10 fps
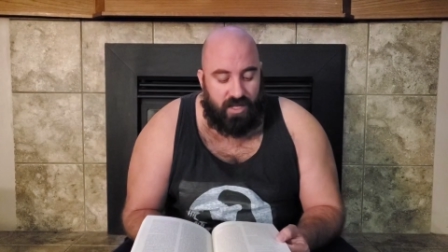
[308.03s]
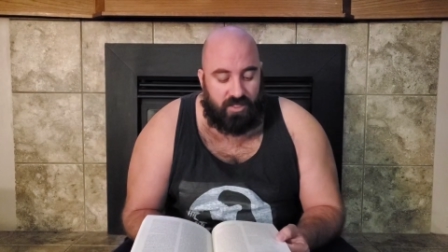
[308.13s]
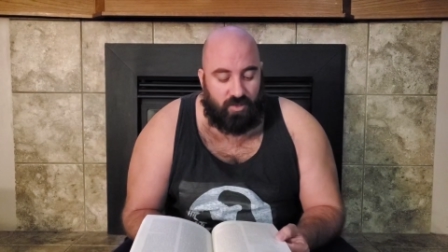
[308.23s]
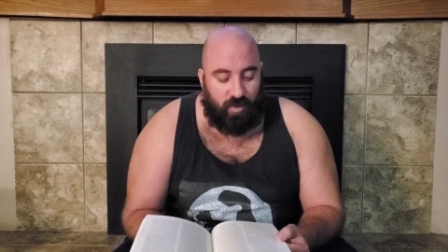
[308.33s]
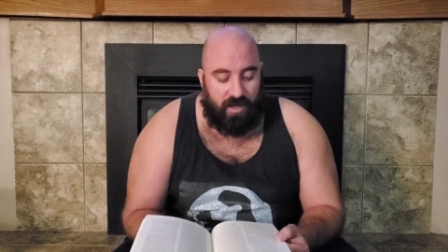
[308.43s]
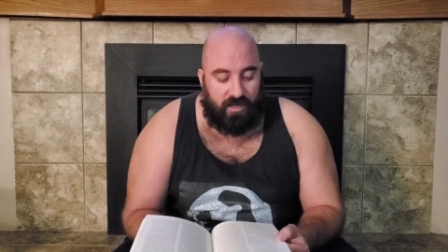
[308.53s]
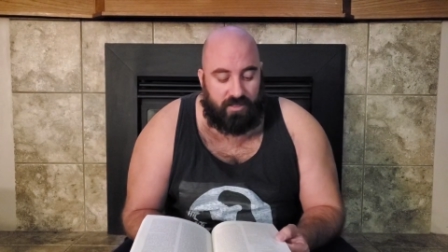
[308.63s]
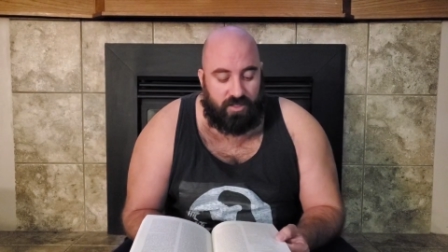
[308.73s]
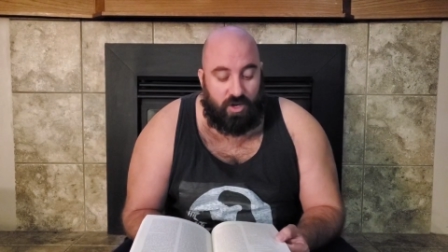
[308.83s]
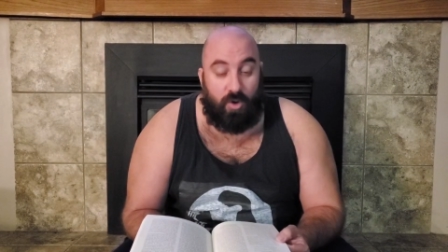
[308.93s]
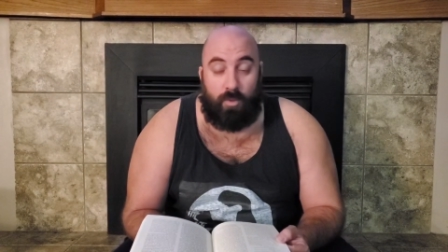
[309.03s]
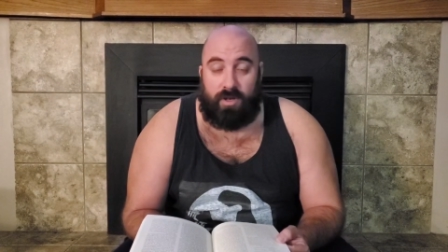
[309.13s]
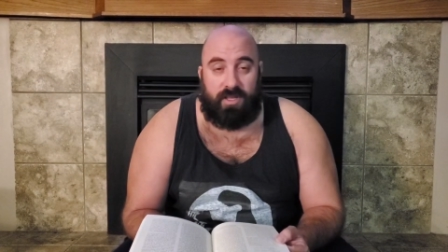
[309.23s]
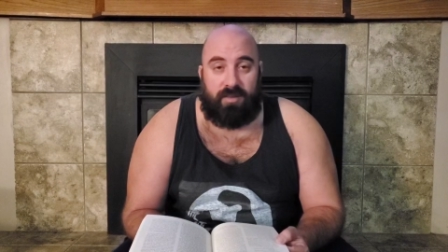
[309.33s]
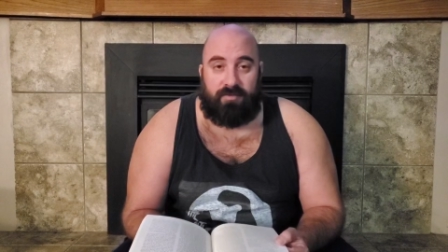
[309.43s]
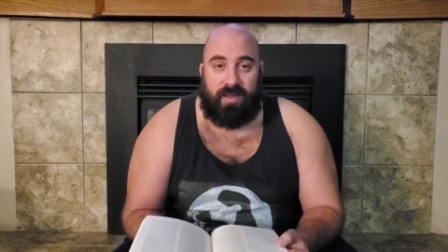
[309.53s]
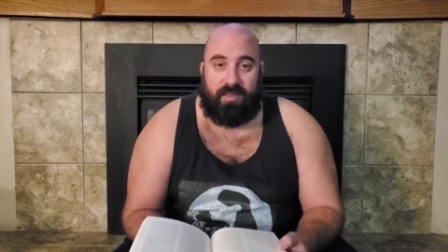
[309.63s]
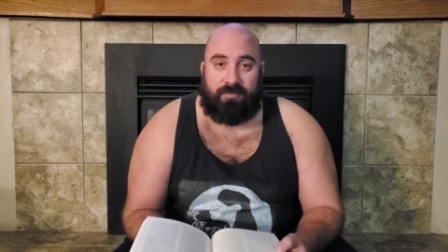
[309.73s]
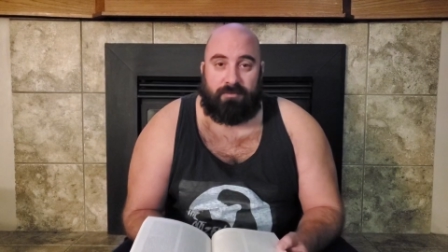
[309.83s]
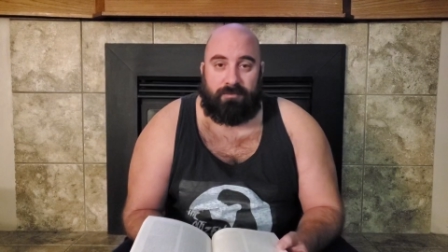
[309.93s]
His greatness no one can
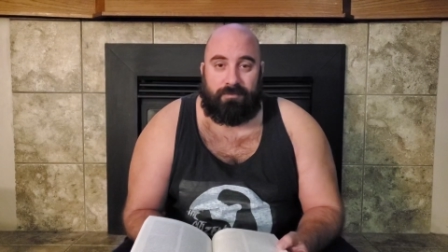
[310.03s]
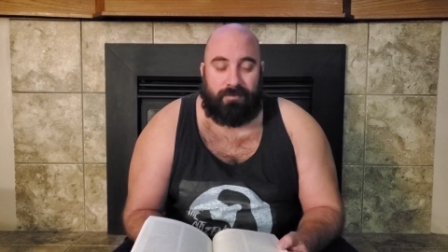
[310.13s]
fathom.